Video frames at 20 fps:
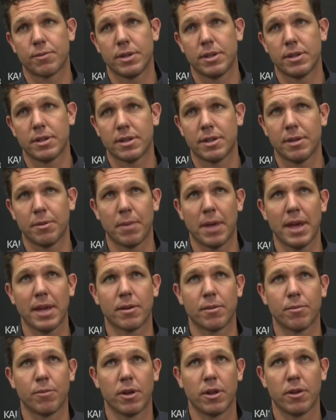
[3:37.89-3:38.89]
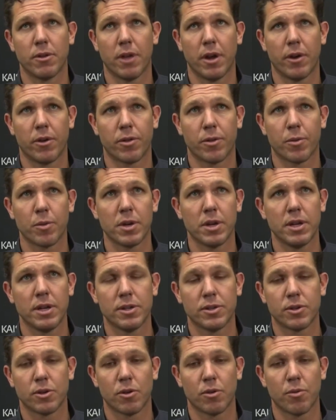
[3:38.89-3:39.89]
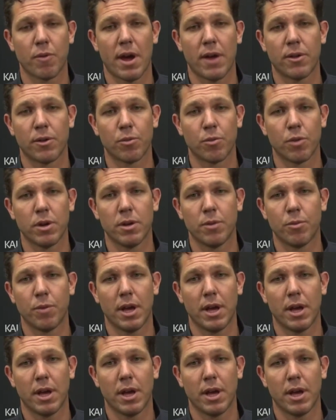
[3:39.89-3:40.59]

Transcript: We just didn't make them, whether they're threes or around the rim.